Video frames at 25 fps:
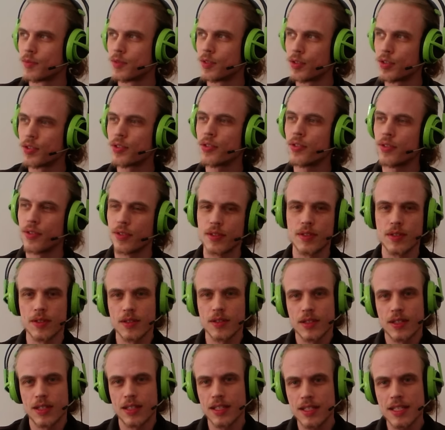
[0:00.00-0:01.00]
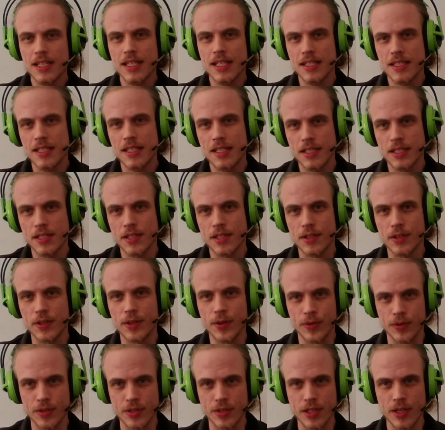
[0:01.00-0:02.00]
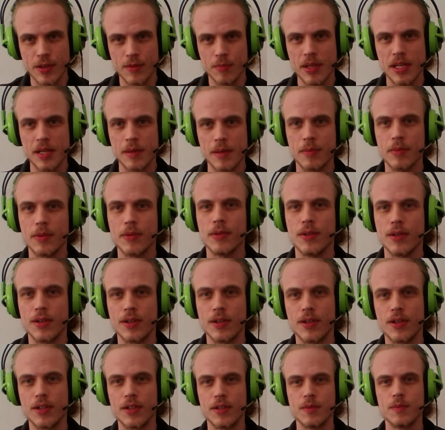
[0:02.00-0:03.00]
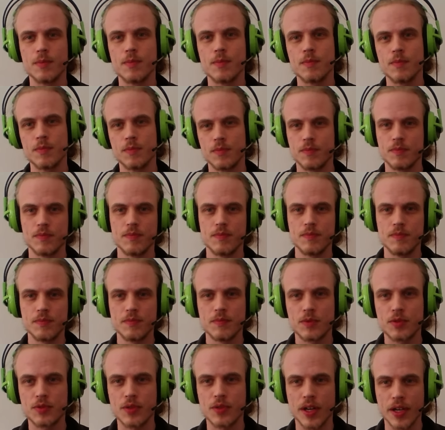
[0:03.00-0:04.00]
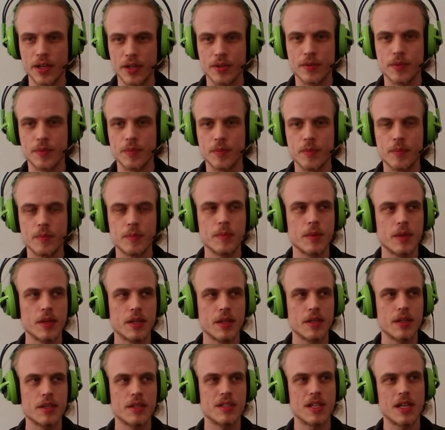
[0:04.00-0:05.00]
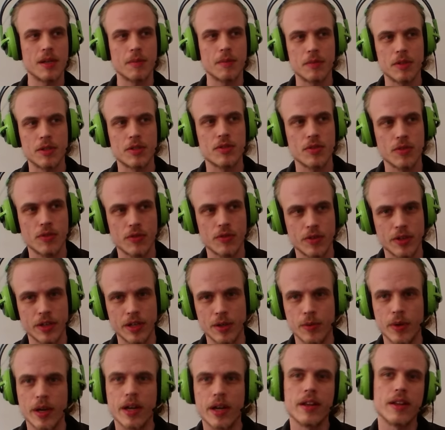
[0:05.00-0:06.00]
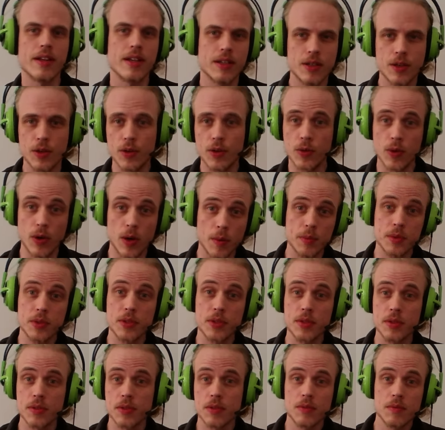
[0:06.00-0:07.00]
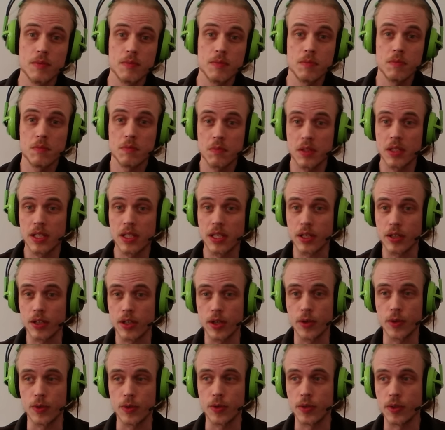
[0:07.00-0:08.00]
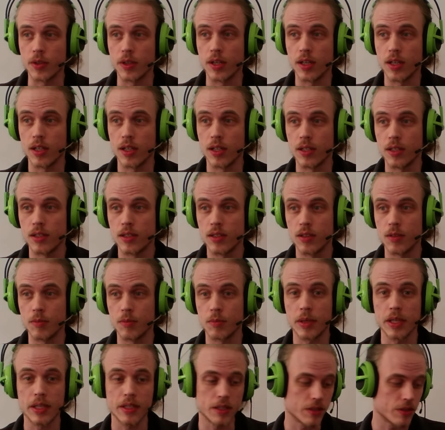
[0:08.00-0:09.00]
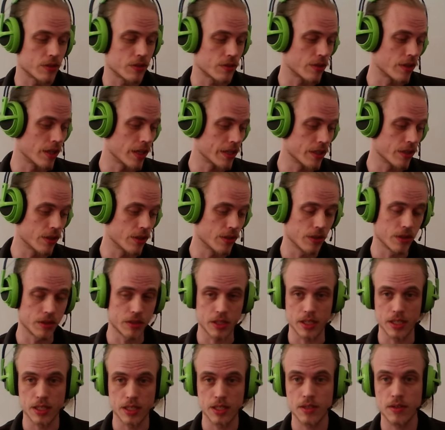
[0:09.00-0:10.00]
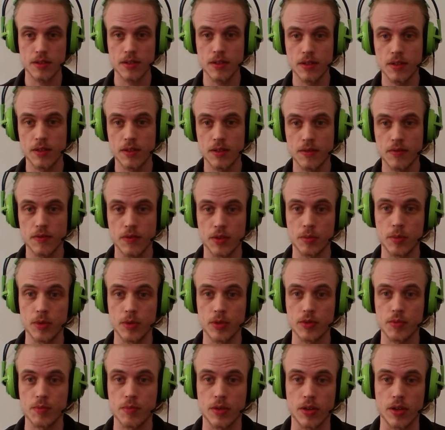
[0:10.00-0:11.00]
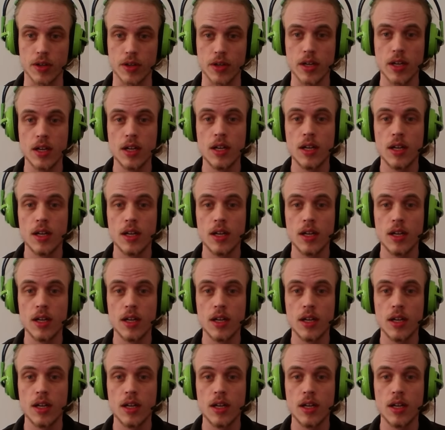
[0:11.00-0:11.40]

you start, it's easy to notice how people are trying to shape this story in a way that co-opts their own opinions or ideologies for the most part.